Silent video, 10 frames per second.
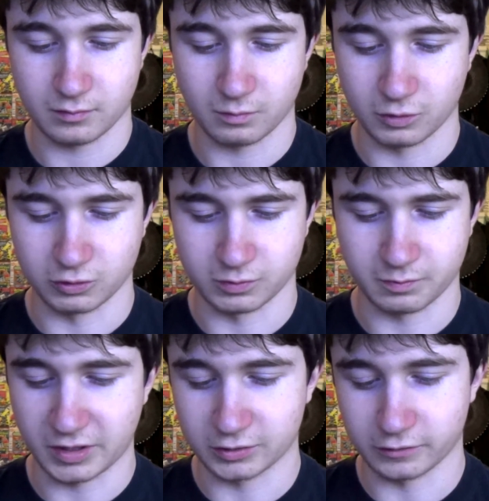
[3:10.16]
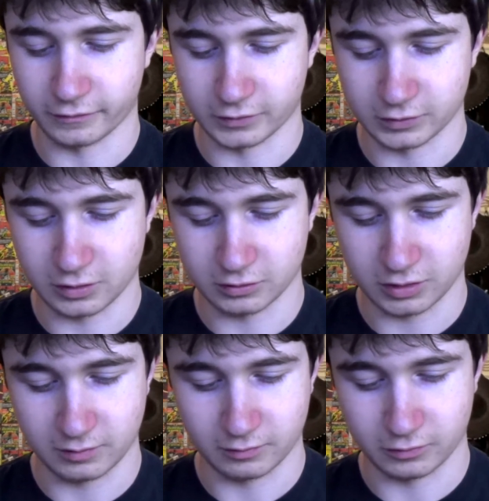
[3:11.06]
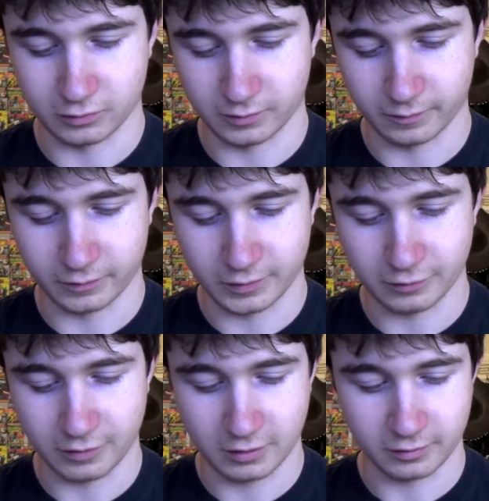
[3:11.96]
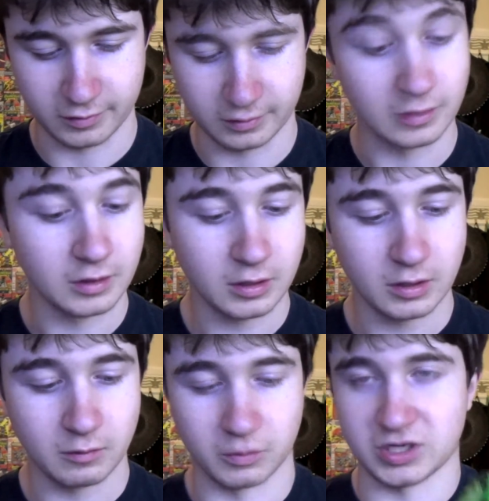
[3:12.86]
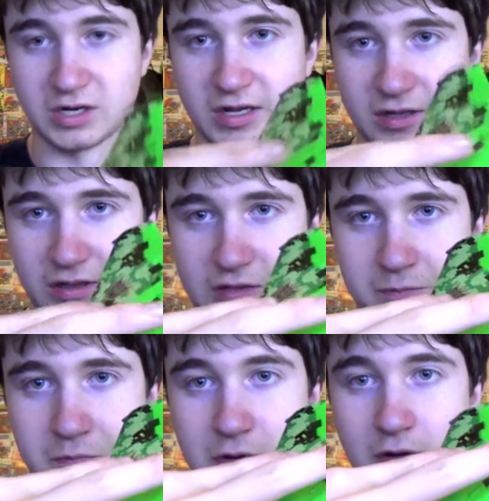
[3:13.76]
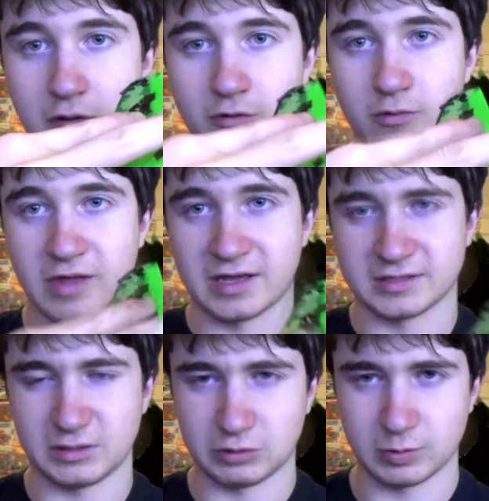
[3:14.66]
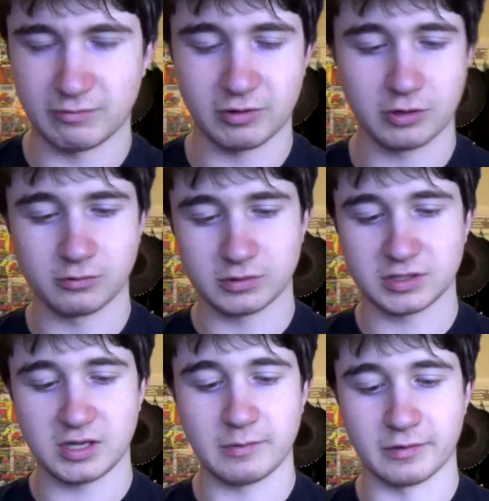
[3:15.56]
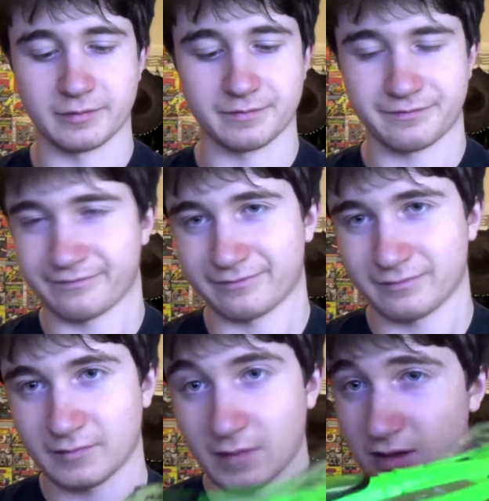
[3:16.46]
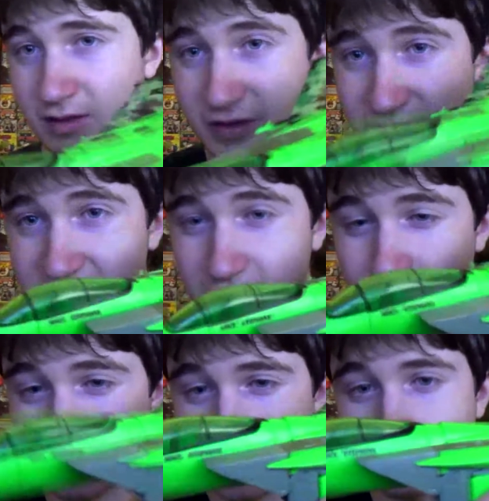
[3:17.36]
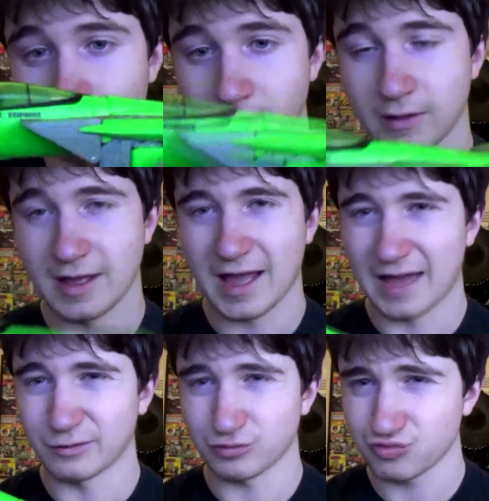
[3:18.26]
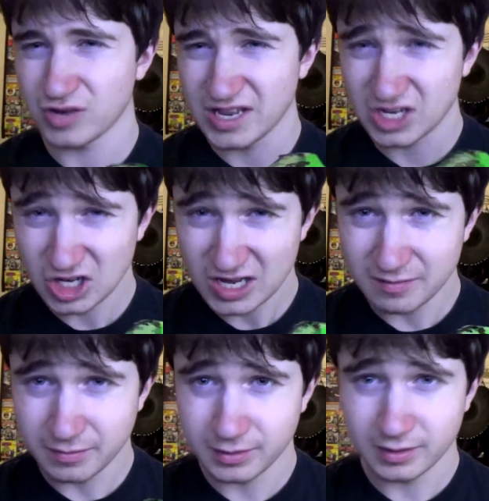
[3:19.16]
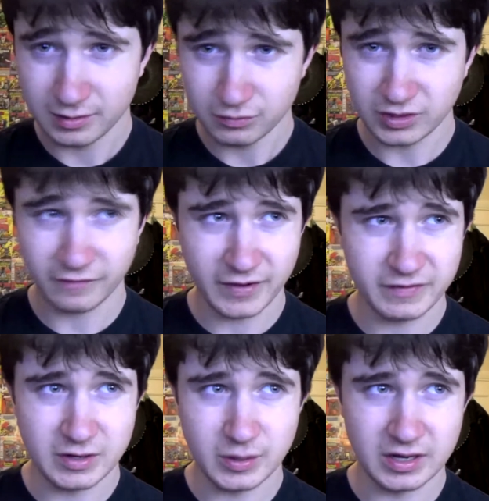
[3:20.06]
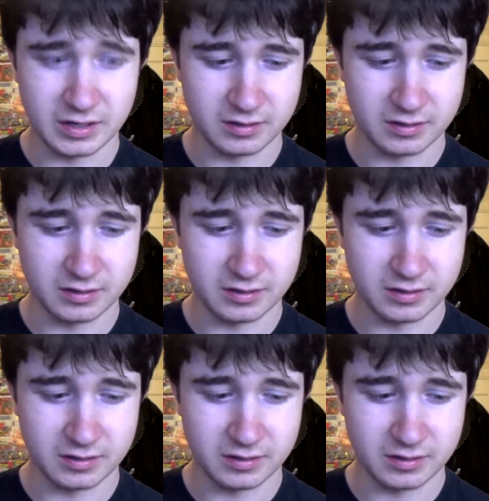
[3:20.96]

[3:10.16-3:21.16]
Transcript: which was based off the Starscream or Thundercracker, I think, which had like this burnt through with acid, which would be really cool to see. But this is still really cool. It's really cheap. It's like 50 quid.